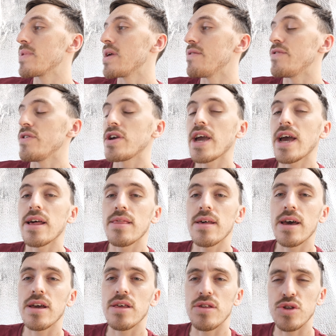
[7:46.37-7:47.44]
If you get
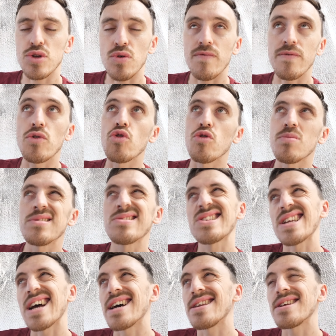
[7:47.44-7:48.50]
like the sort of normal
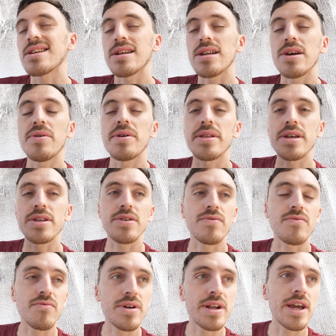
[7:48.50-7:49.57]
standard glue, it doesn't
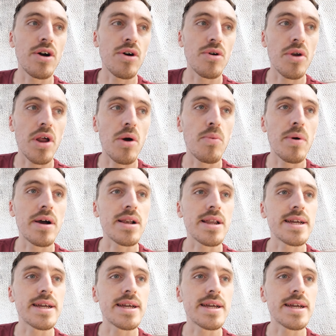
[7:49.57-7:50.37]
really hold up well.